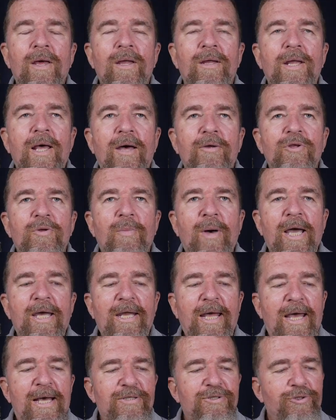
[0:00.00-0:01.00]
Now you
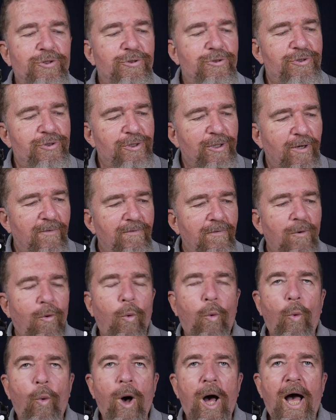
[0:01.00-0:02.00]
might ask yourself,
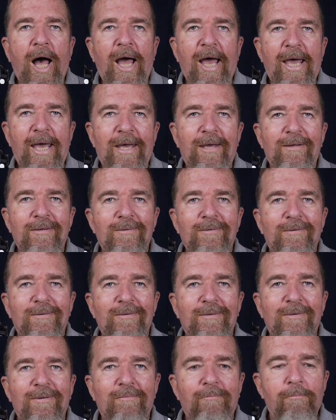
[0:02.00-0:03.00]
why
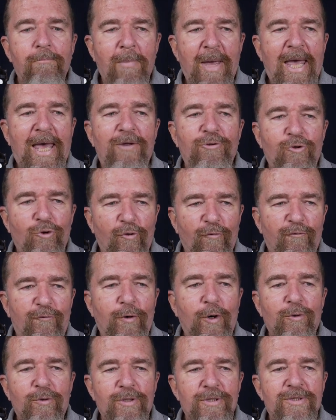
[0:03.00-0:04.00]
manual
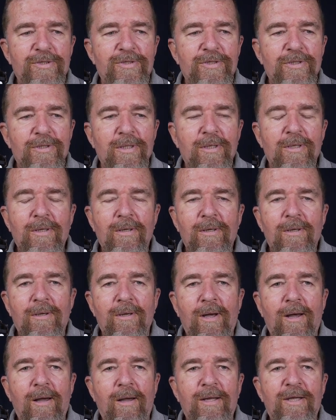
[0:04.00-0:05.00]
focus?
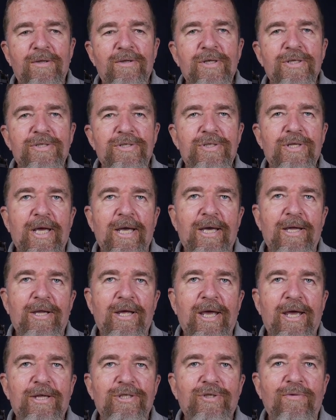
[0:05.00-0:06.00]
Uh, in this day and
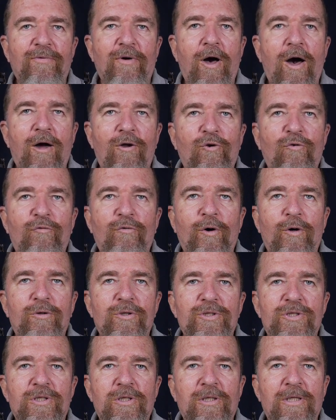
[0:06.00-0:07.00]
age of
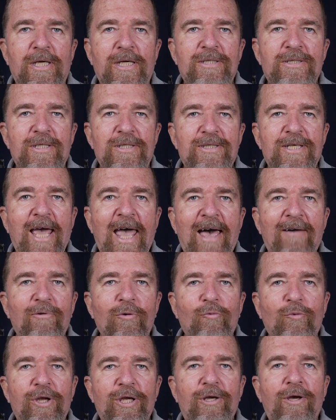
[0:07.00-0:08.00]
autofocus lenses,
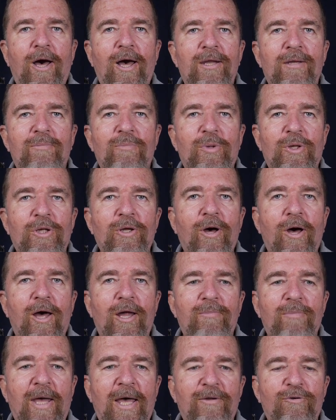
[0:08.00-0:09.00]
haven't we gotten
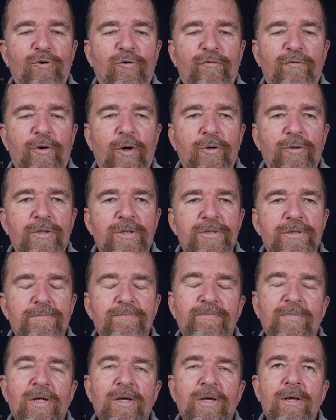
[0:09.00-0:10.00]
beyond manual focus?
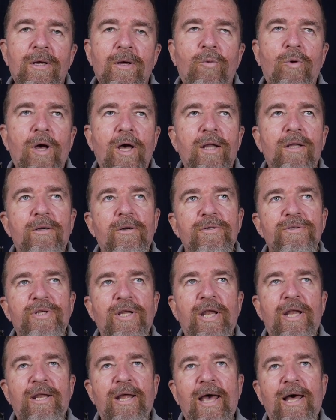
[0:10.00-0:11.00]
Well, there's
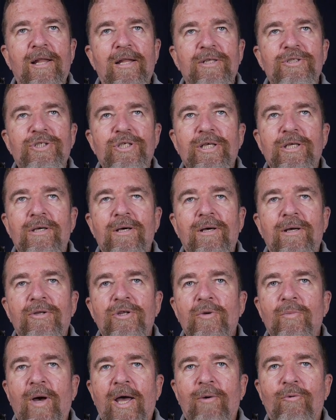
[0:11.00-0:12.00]
an analogy. Uh,
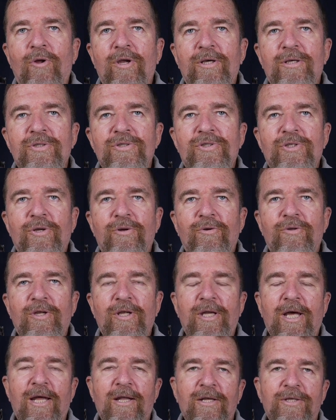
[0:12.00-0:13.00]
you might want to consider
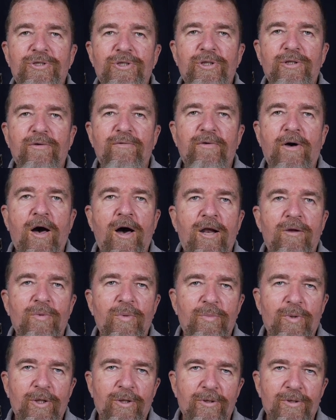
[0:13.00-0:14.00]
the analogy of
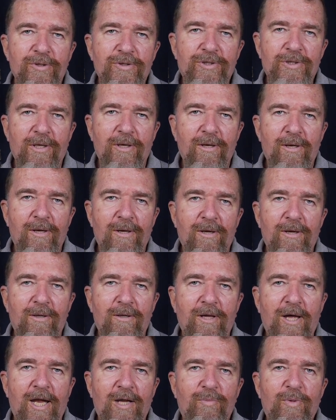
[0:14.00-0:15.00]
automobiles. Uh, a
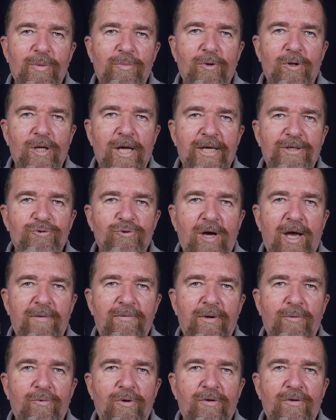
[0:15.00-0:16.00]
lot of people like
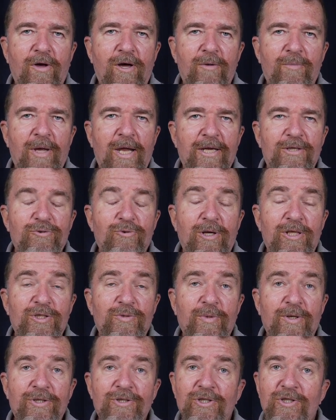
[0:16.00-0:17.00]
driving with automatic
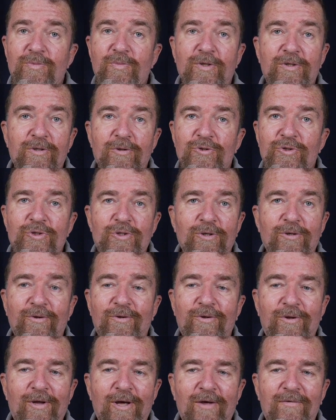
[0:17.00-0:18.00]
transmissions, but there's still
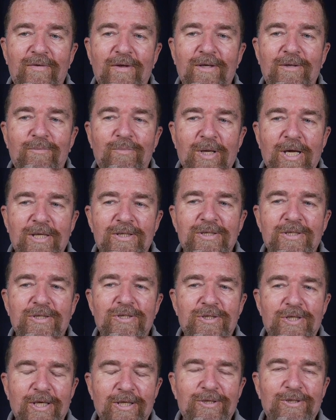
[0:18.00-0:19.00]
nothing beats a
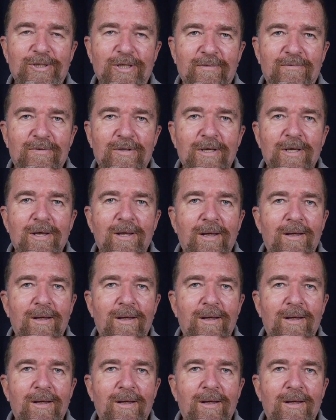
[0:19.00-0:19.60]
stick shift.